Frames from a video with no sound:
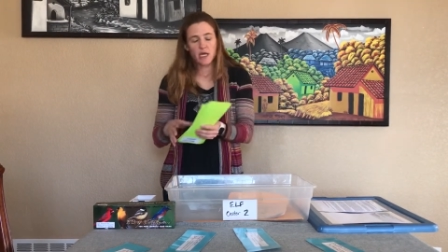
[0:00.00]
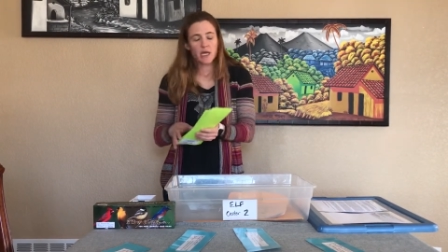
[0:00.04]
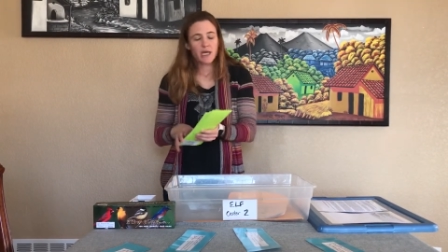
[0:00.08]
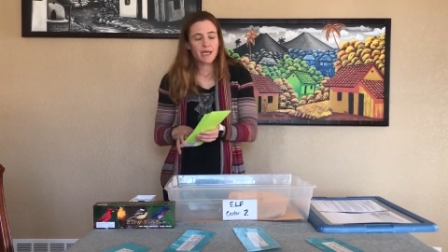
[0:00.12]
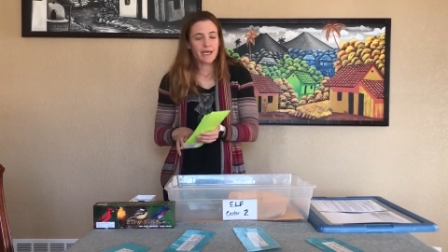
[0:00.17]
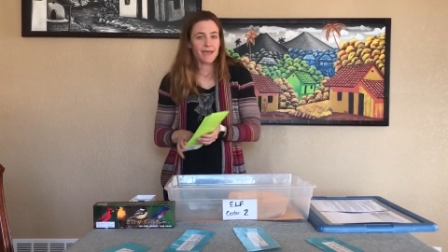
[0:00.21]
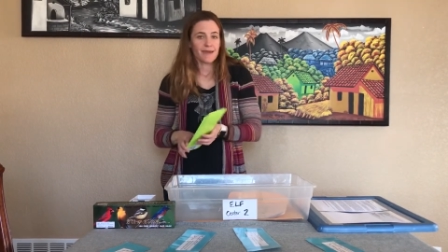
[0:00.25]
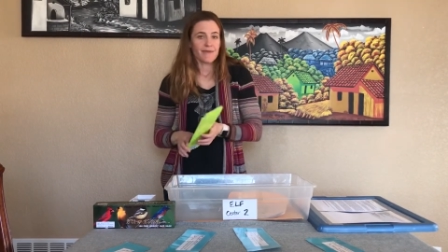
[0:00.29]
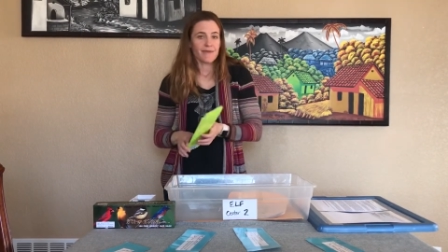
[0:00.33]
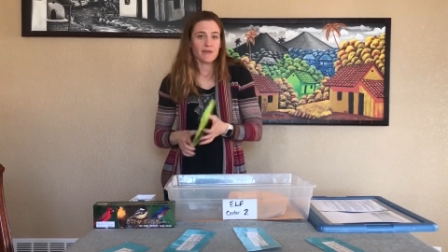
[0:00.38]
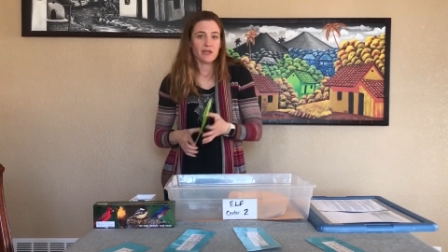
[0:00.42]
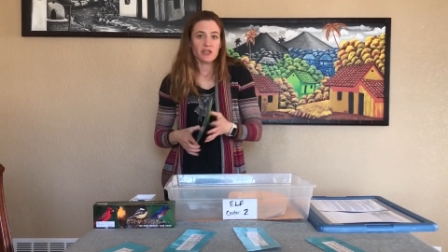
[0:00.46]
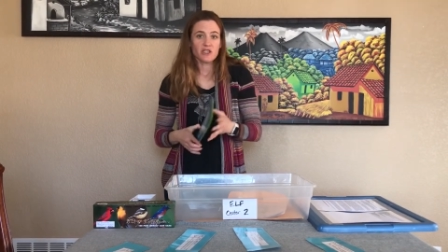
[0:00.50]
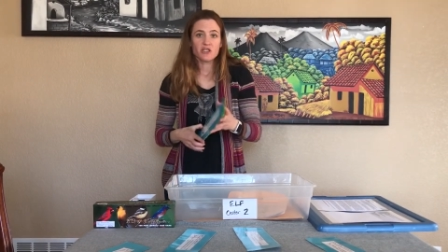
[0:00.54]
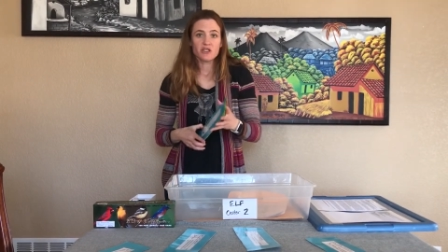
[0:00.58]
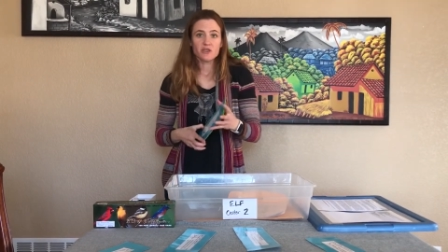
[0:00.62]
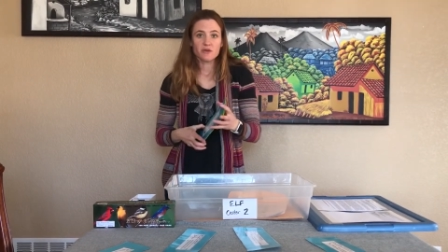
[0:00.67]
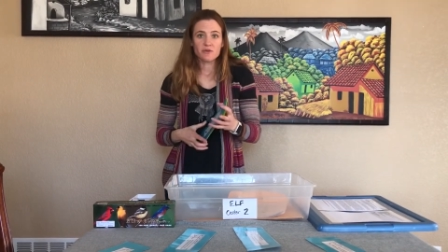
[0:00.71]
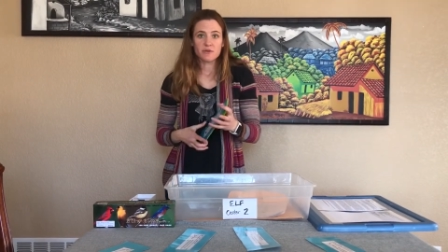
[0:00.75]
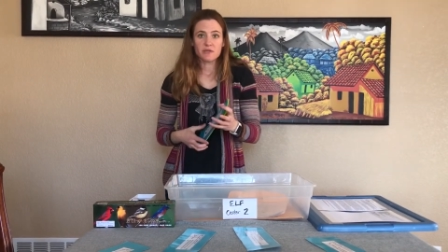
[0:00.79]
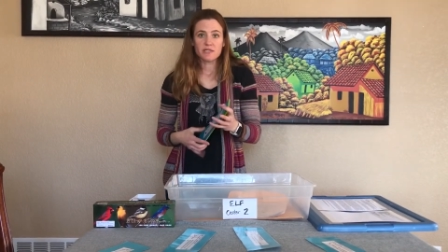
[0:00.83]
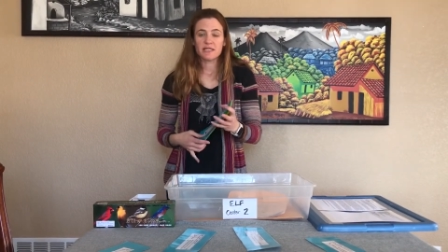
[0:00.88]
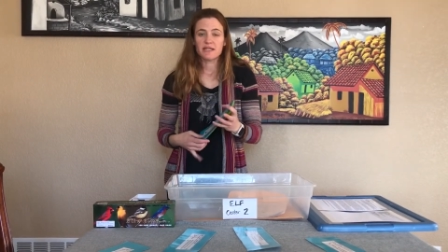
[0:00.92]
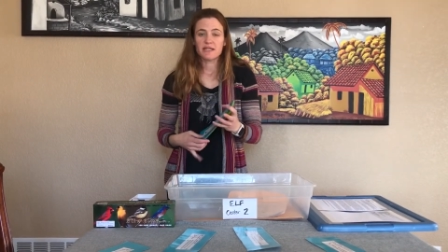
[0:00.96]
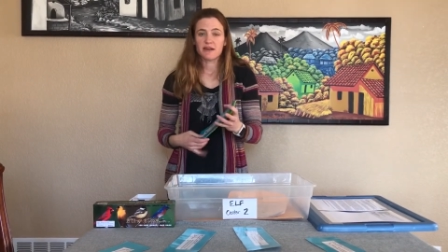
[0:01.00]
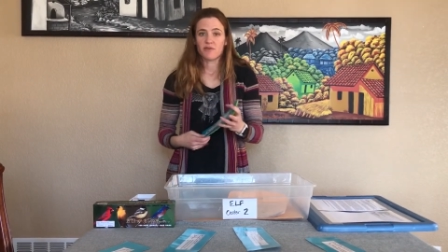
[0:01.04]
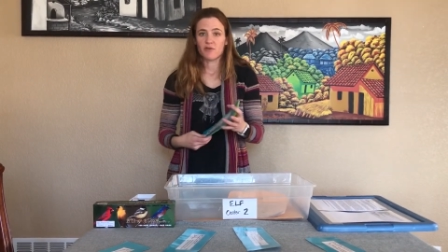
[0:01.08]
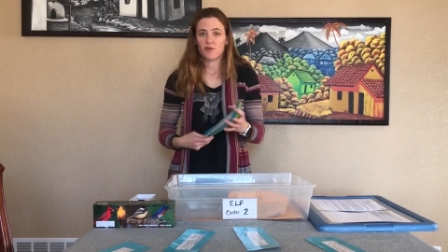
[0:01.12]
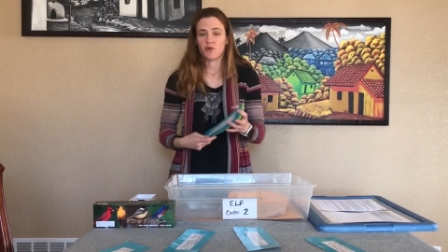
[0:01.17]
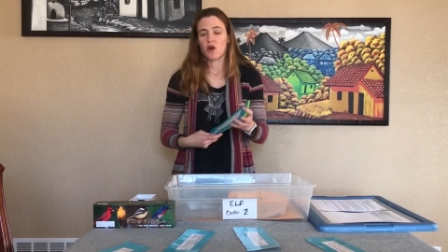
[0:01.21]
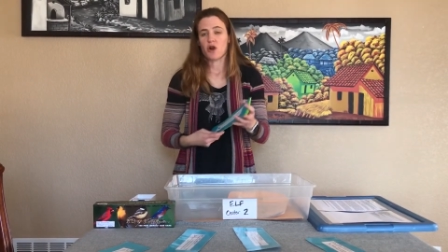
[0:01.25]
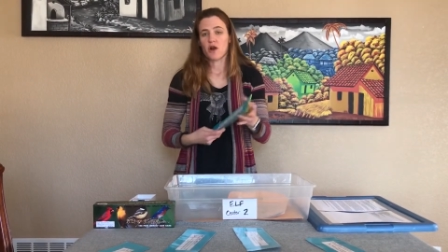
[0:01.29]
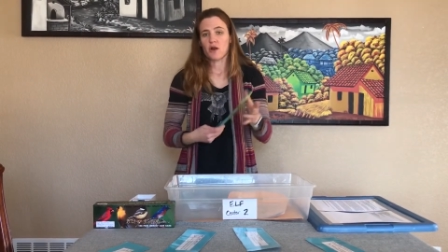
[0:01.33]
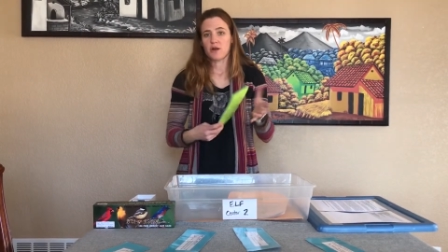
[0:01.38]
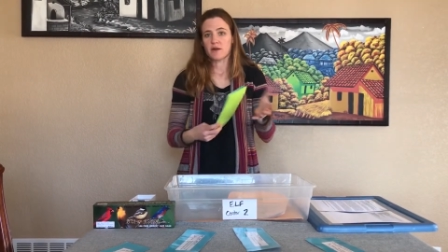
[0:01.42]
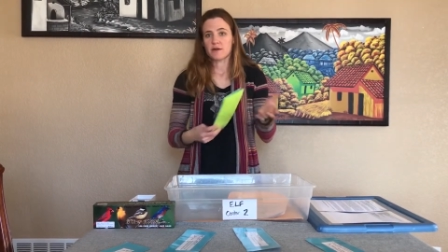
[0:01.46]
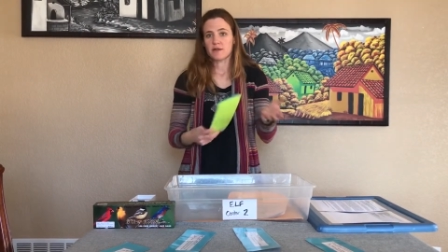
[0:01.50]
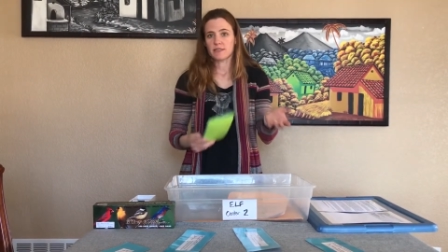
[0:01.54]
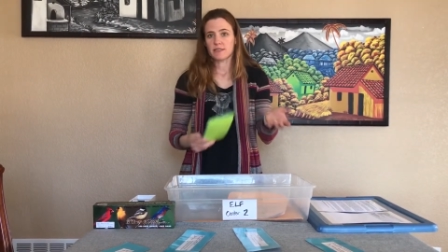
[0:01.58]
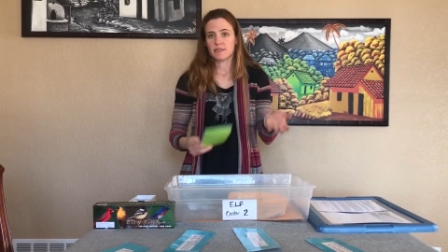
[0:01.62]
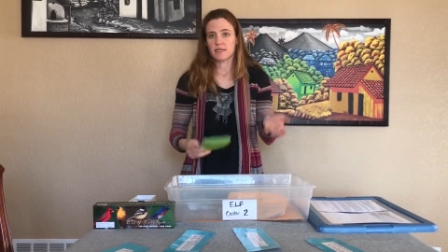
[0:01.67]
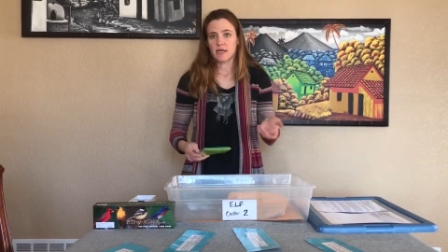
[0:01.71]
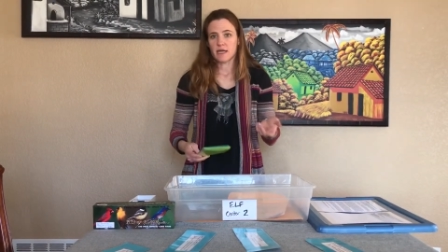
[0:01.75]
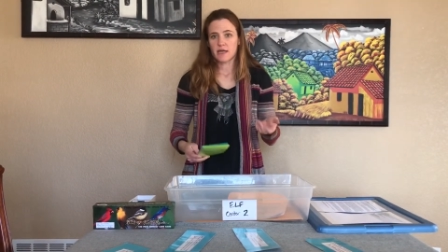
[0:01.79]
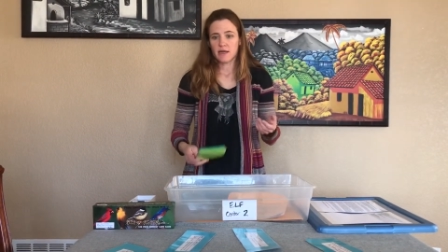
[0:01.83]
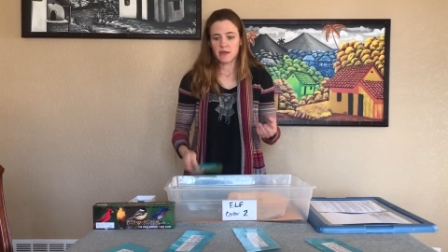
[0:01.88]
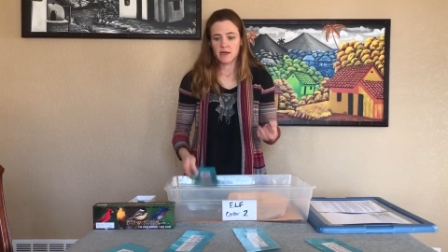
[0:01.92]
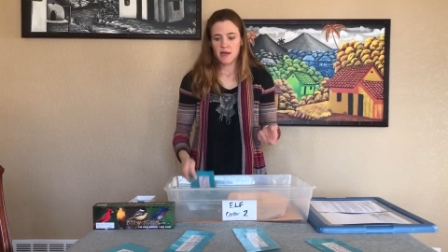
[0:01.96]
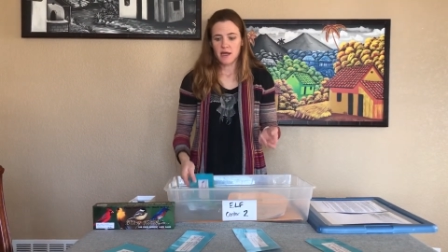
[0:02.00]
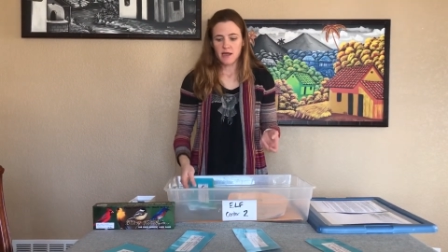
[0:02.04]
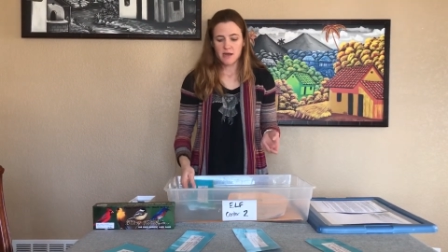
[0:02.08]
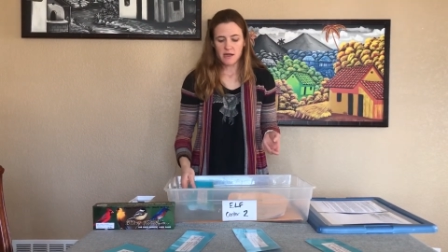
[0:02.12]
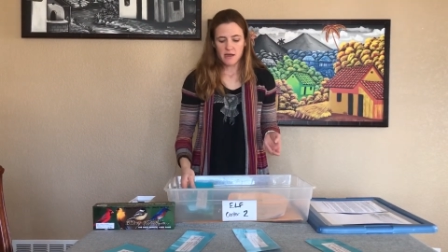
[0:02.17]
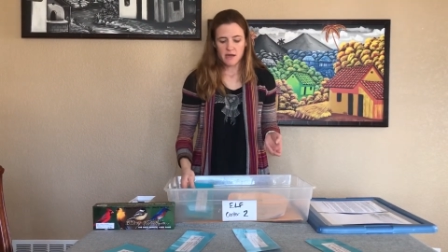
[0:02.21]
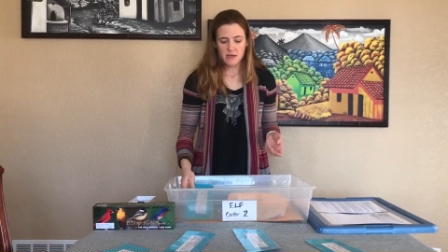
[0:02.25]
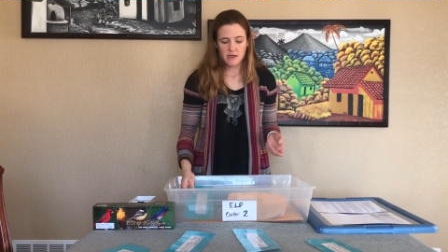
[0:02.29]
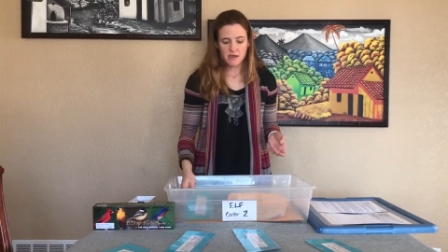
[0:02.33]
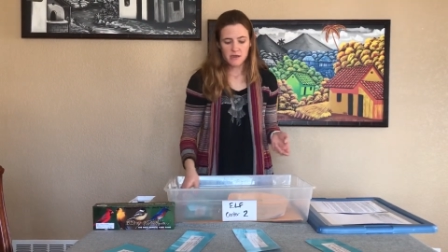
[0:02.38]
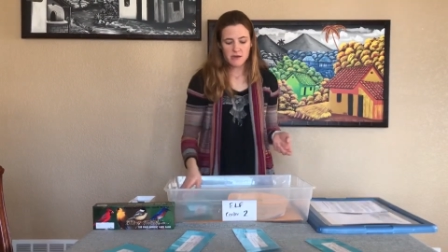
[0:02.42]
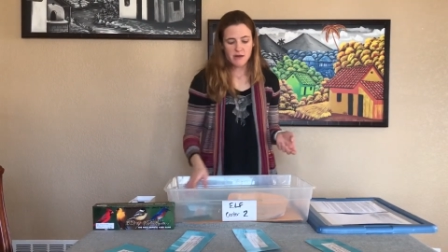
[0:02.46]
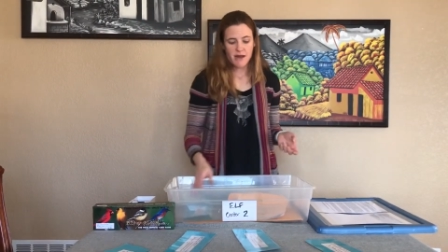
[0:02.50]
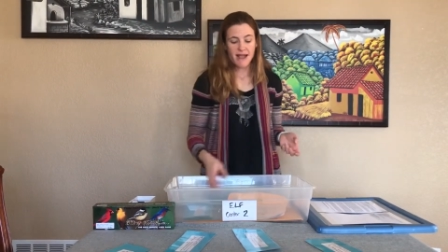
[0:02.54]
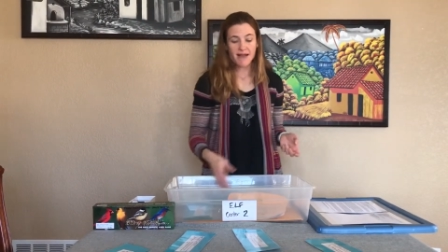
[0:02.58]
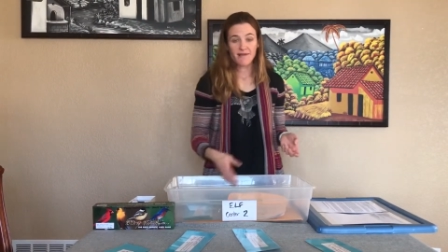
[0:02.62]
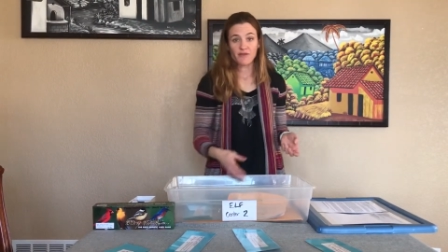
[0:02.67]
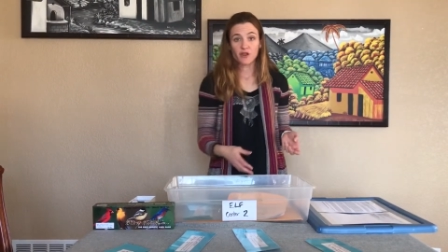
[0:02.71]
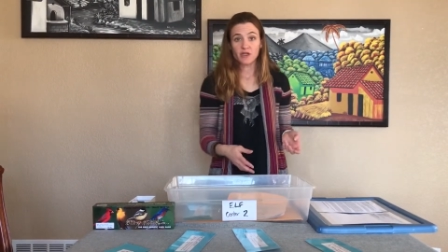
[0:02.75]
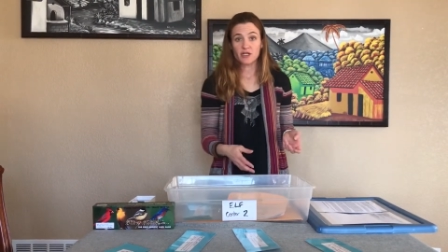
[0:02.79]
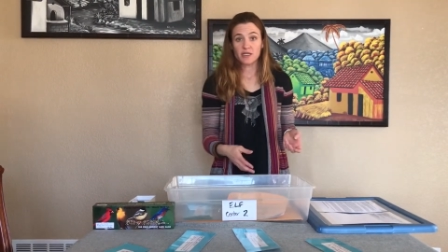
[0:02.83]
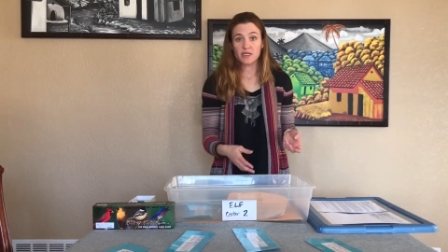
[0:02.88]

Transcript: give each student several cards and have a good